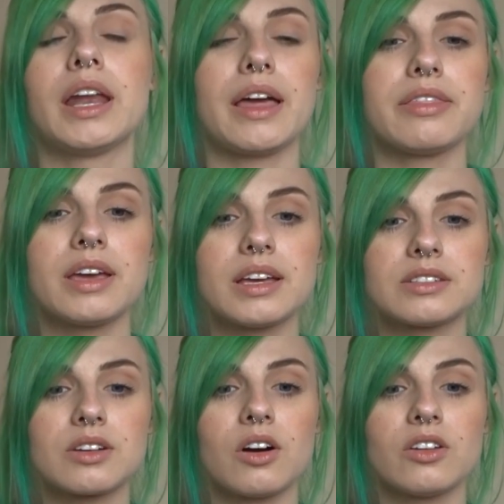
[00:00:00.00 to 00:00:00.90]
I think
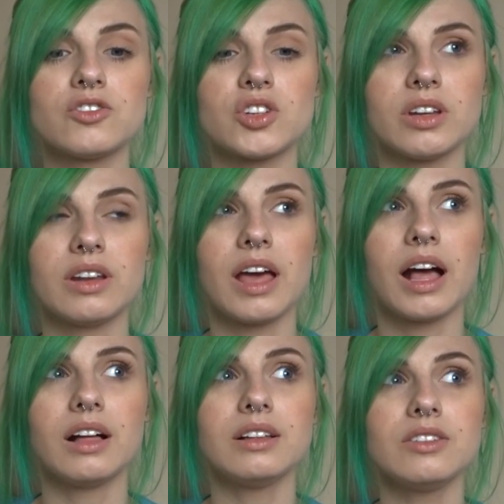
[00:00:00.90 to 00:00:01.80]
it's called
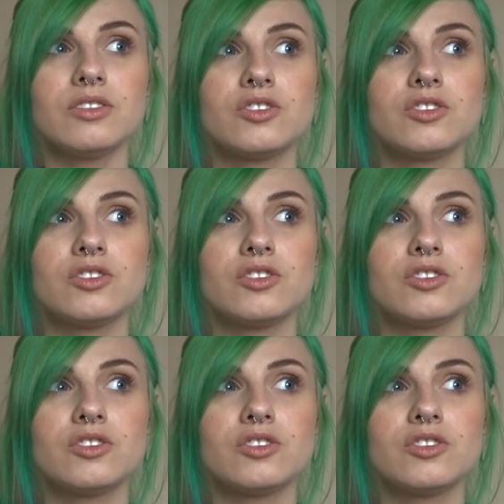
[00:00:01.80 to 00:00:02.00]
Junel,